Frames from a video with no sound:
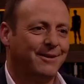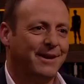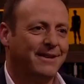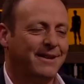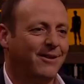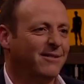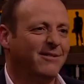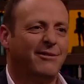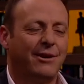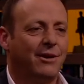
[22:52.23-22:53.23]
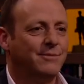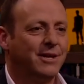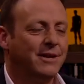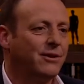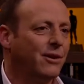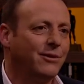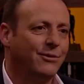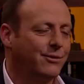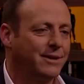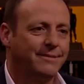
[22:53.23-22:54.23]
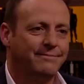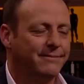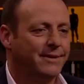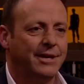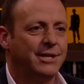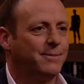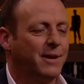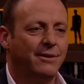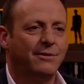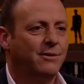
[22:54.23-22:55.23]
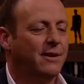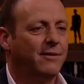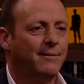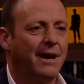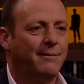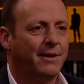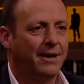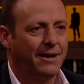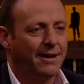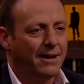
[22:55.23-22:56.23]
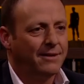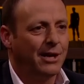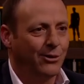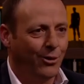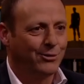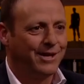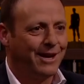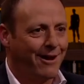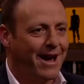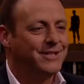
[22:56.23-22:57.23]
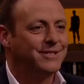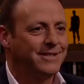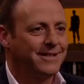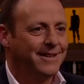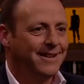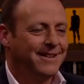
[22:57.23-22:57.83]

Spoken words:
I mean, they're not loyal to IMG. They're not loyal to ESP or whoever it may be. They're loyal to their agents.